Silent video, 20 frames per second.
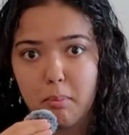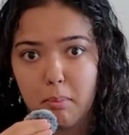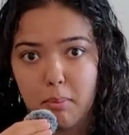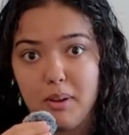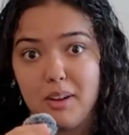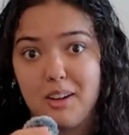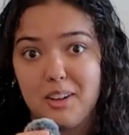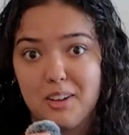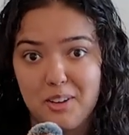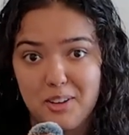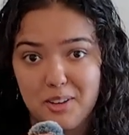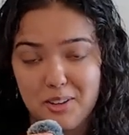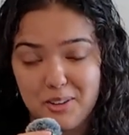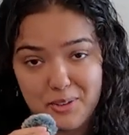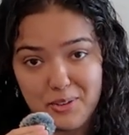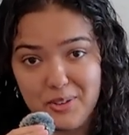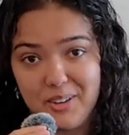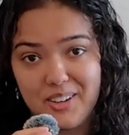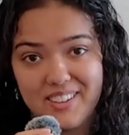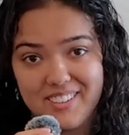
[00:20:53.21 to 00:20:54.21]
pick
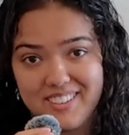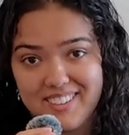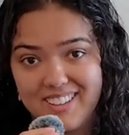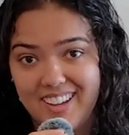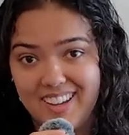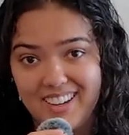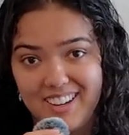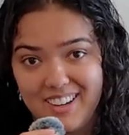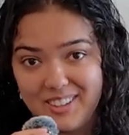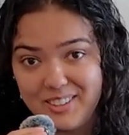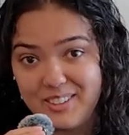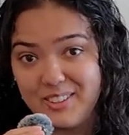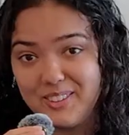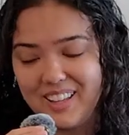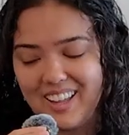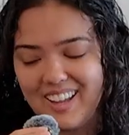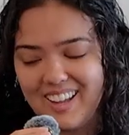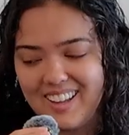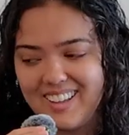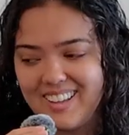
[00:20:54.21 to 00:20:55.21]
another one that I do
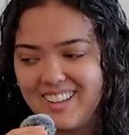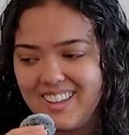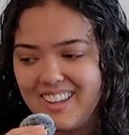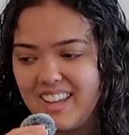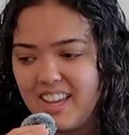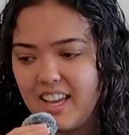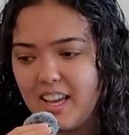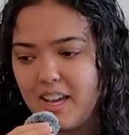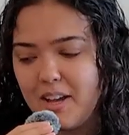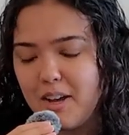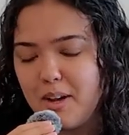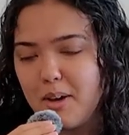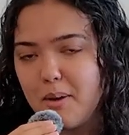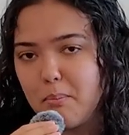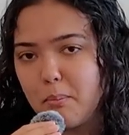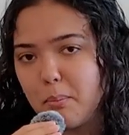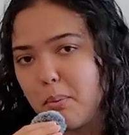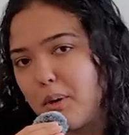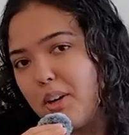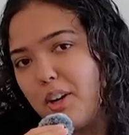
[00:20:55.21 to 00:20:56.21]
like.
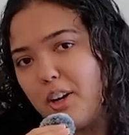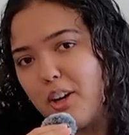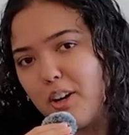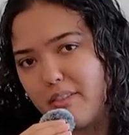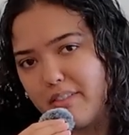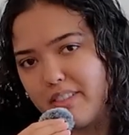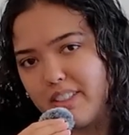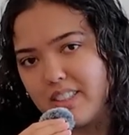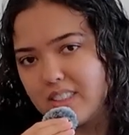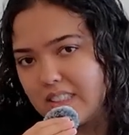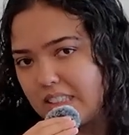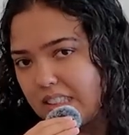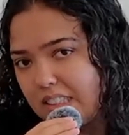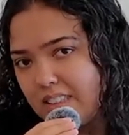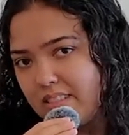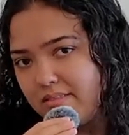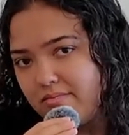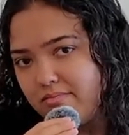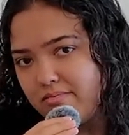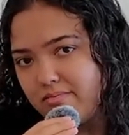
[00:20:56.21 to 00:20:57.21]
But
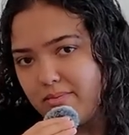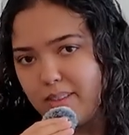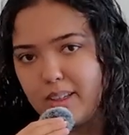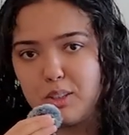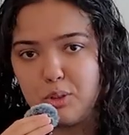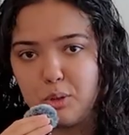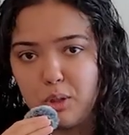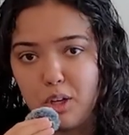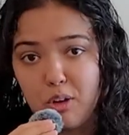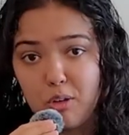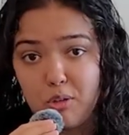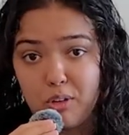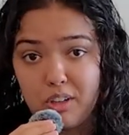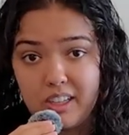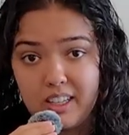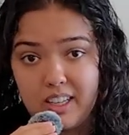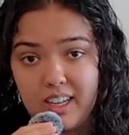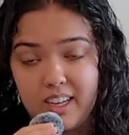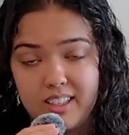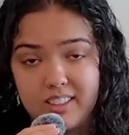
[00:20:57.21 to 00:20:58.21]
obviously, as we all
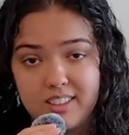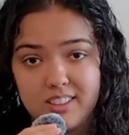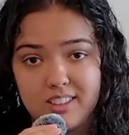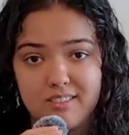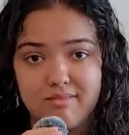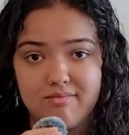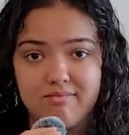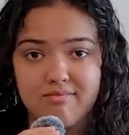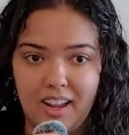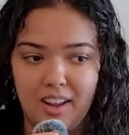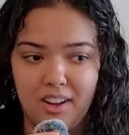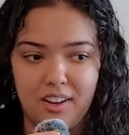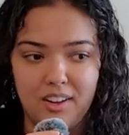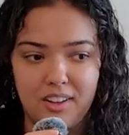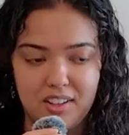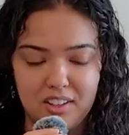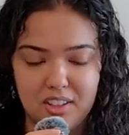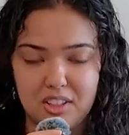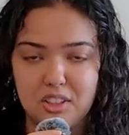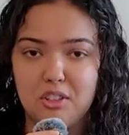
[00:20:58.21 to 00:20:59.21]
realize, I
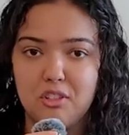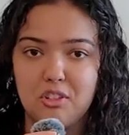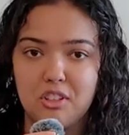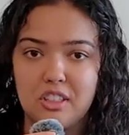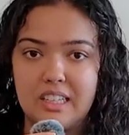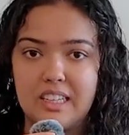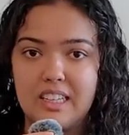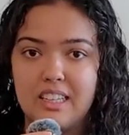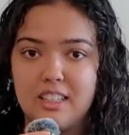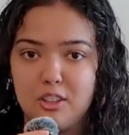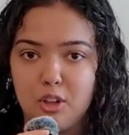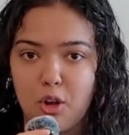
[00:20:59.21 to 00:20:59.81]
literally